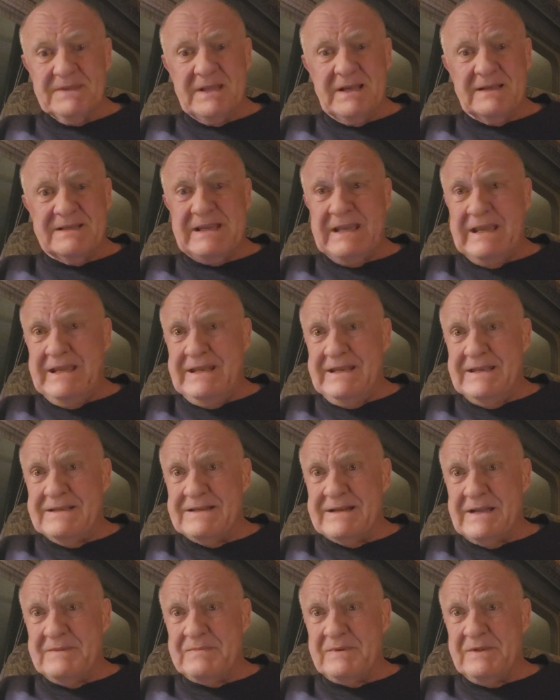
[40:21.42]

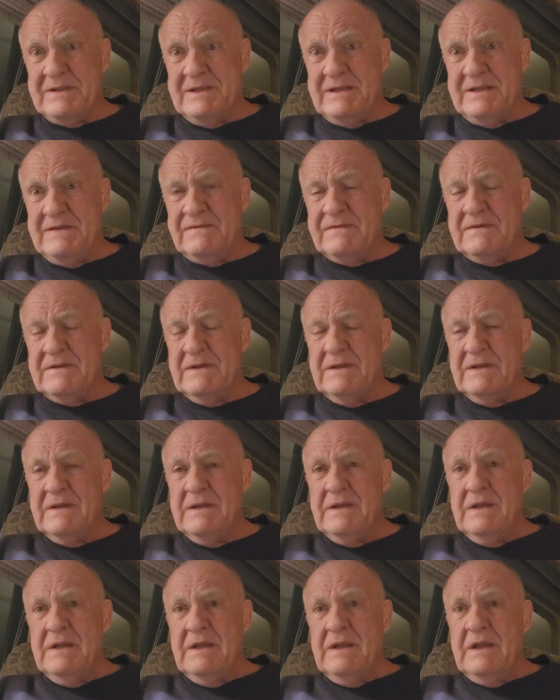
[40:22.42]
Akkadian, I believe.
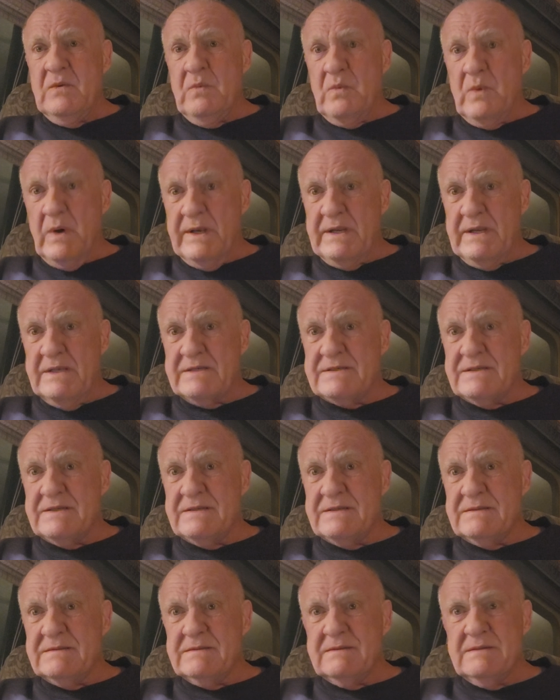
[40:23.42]
And what is it?